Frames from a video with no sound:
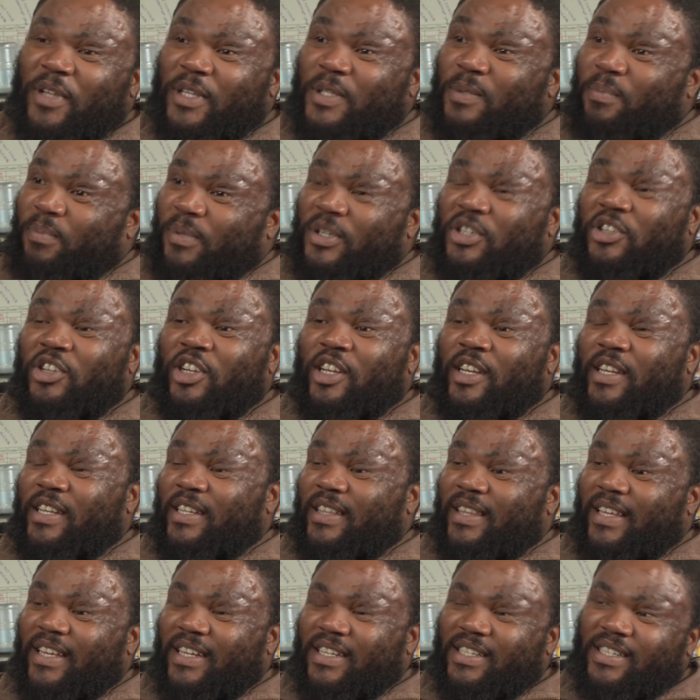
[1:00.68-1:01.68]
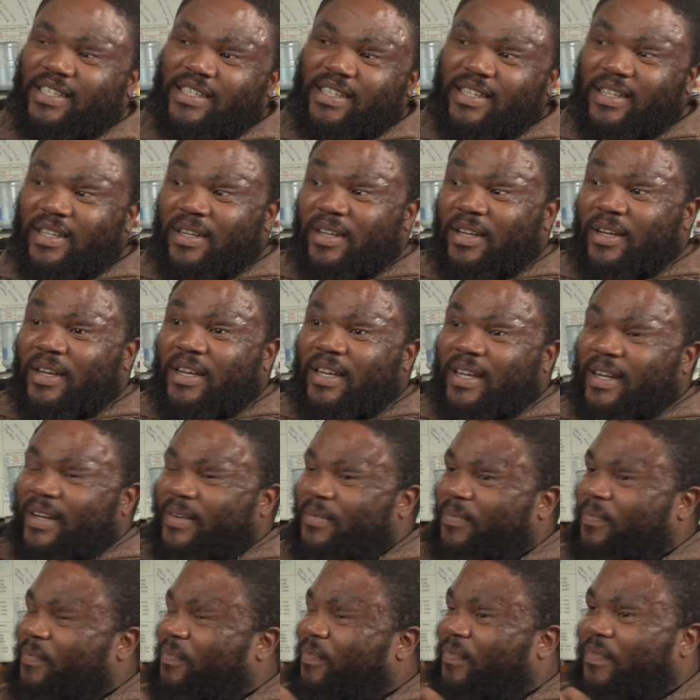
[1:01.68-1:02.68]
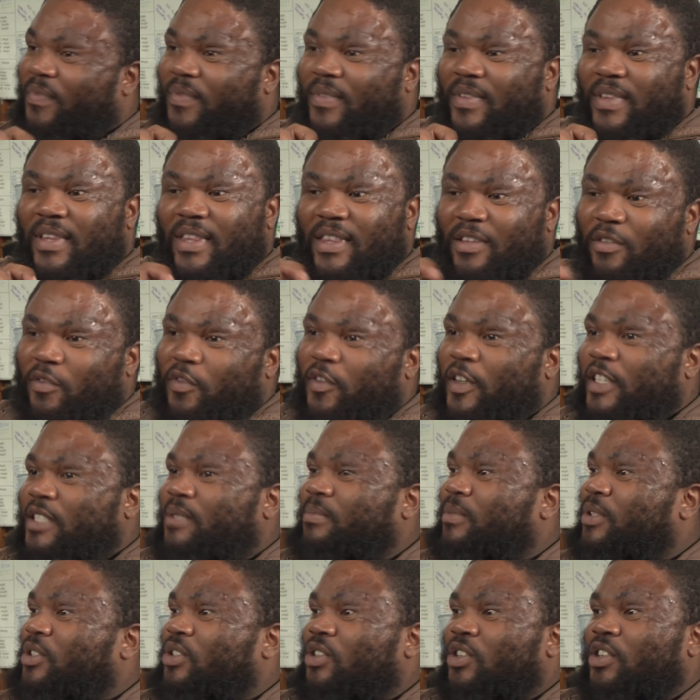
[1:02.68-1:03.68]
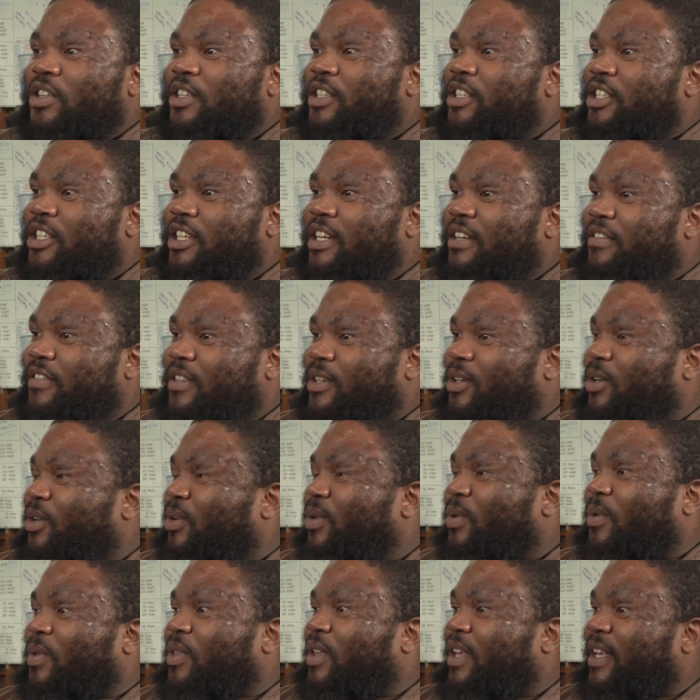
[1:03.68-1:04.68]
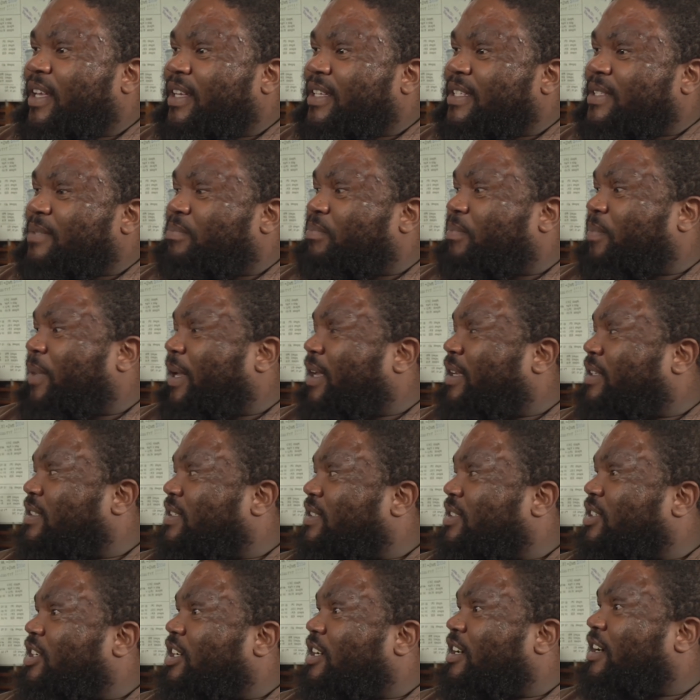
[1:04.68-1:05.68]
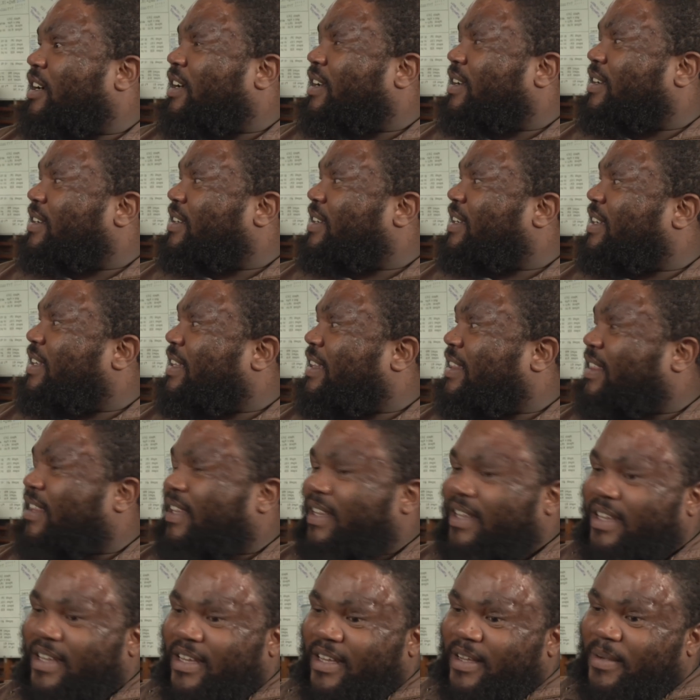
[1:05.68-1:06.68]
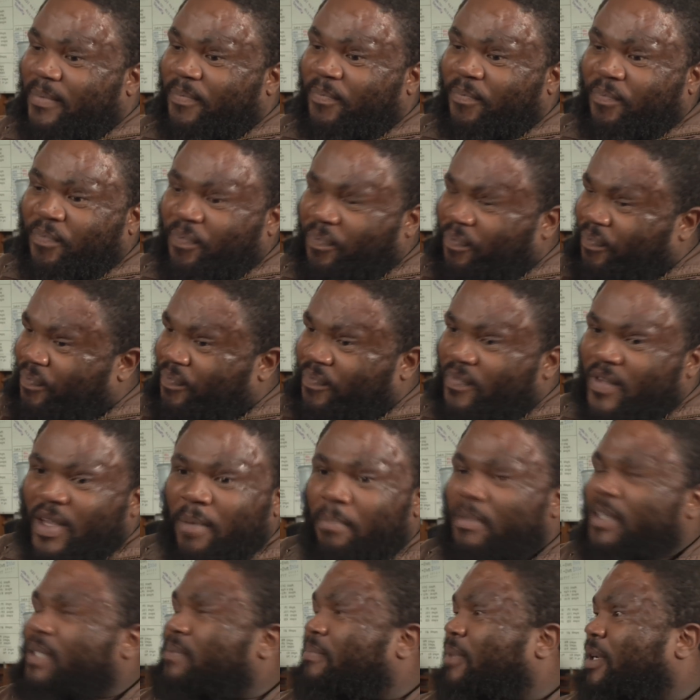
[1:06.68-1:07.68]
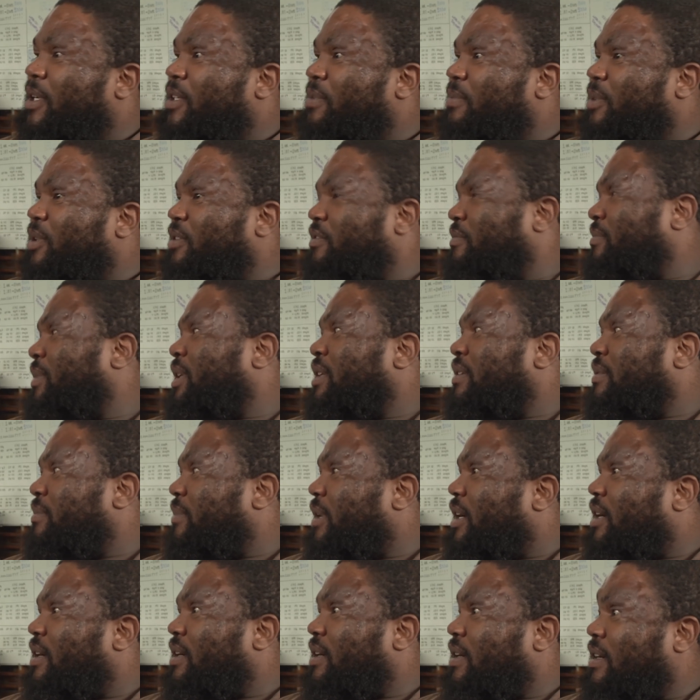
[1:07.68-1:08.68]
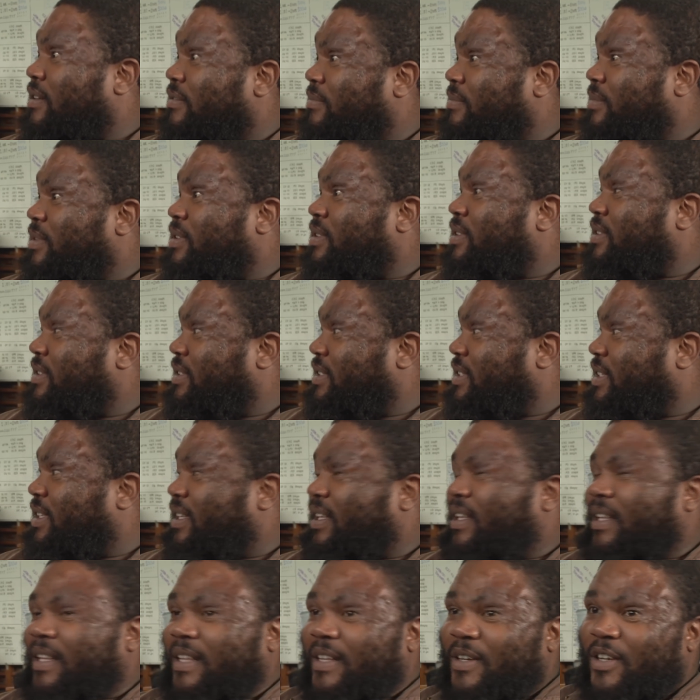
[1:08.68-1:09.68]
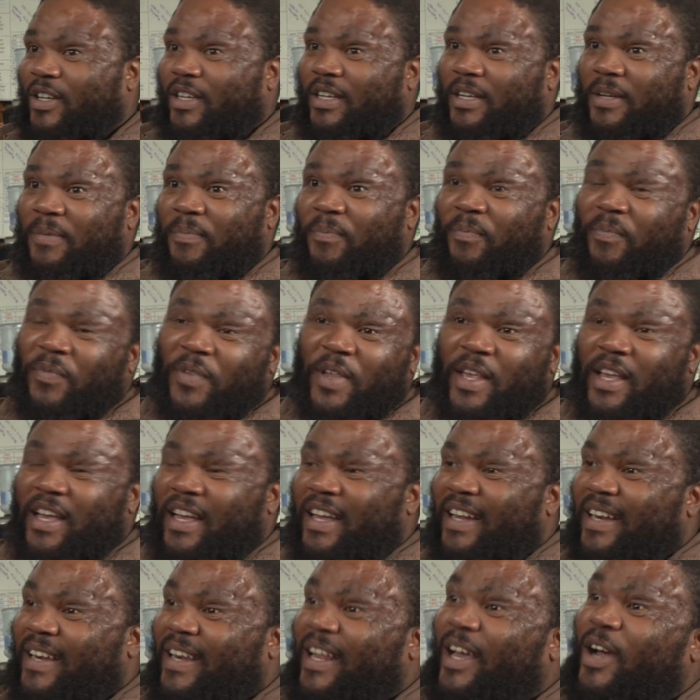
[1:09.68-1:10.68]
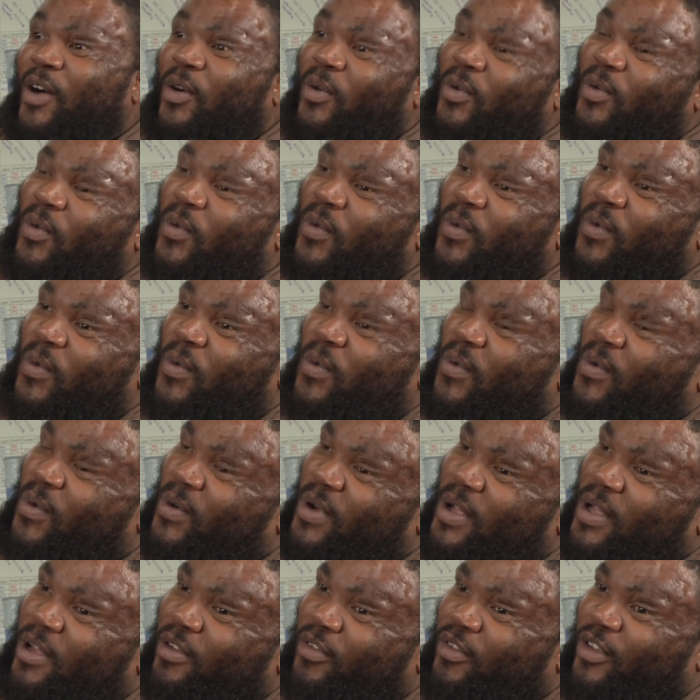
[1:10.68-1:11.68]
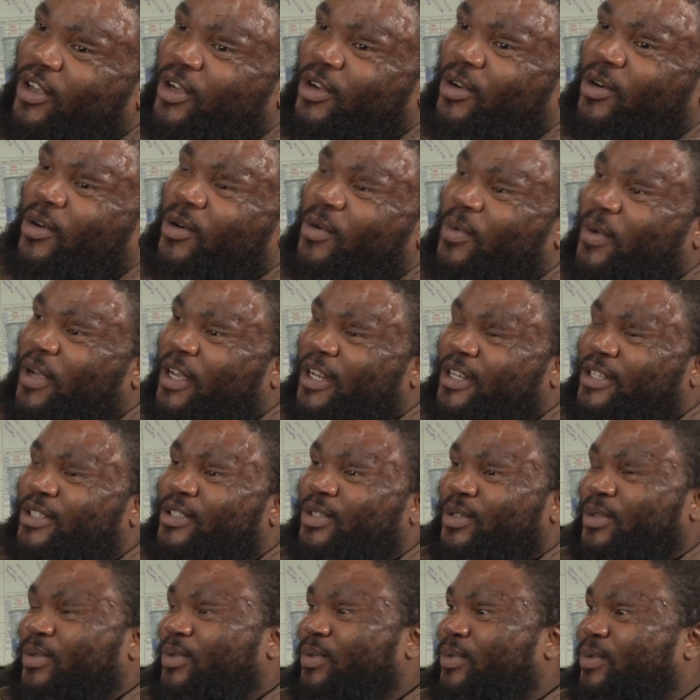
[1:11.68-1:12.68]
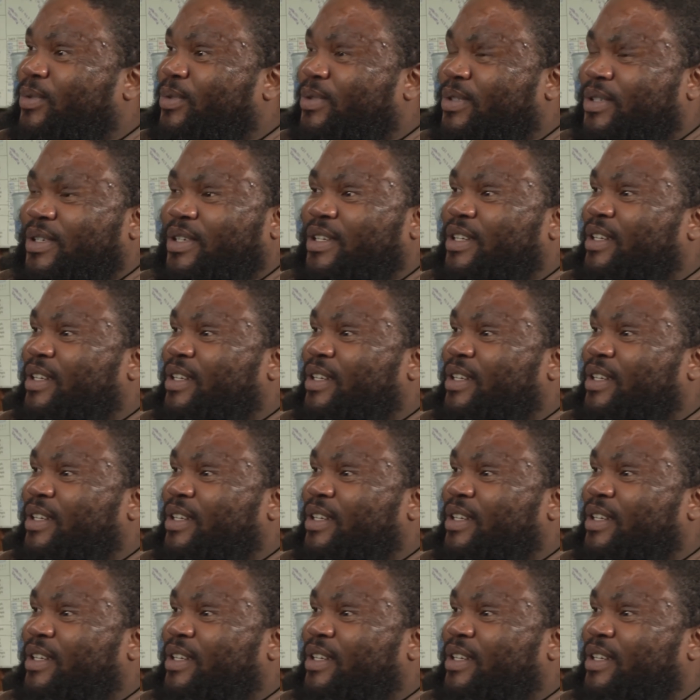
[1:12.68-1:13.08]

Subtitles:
especially that the vast majority of the whole thing is based on the mismanagement of money by our government, okay? Now, if you go into